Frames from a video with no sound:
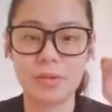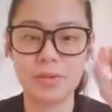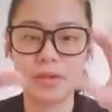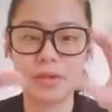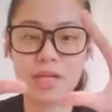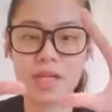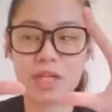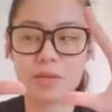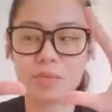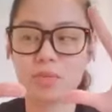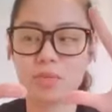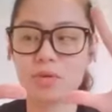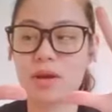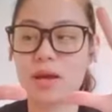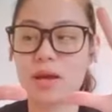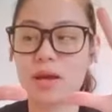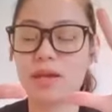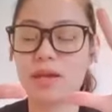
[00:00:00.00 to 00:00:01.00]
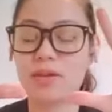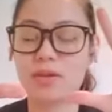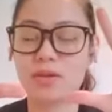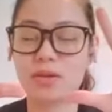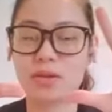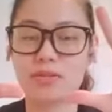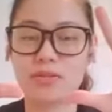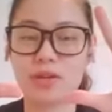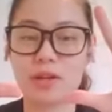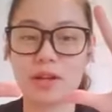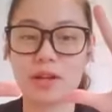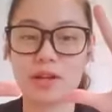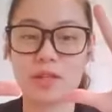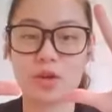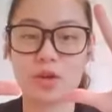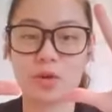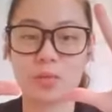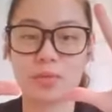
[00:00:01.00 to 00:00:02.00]
really spreading those
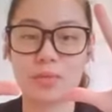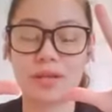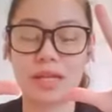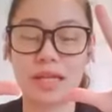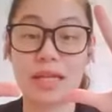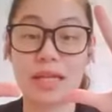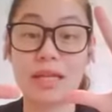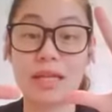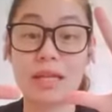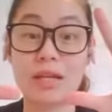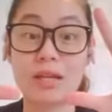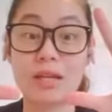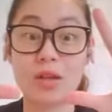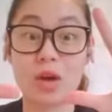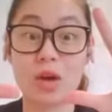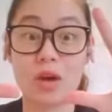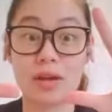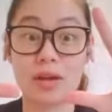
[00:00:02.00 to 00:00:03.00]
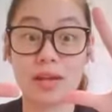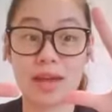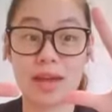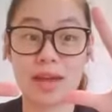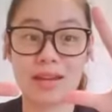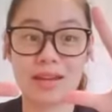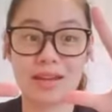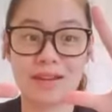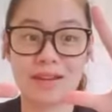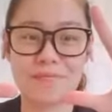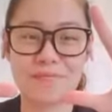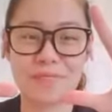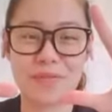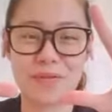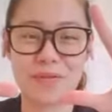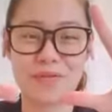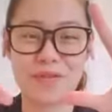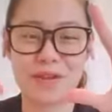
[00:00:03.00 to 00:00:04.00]
fingers open, elongating
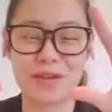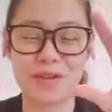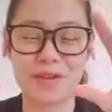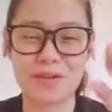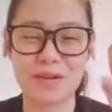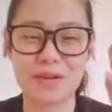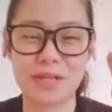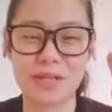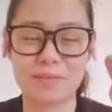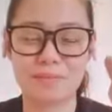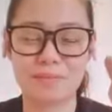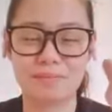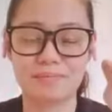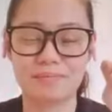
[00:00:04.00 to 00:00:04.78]
the fingers.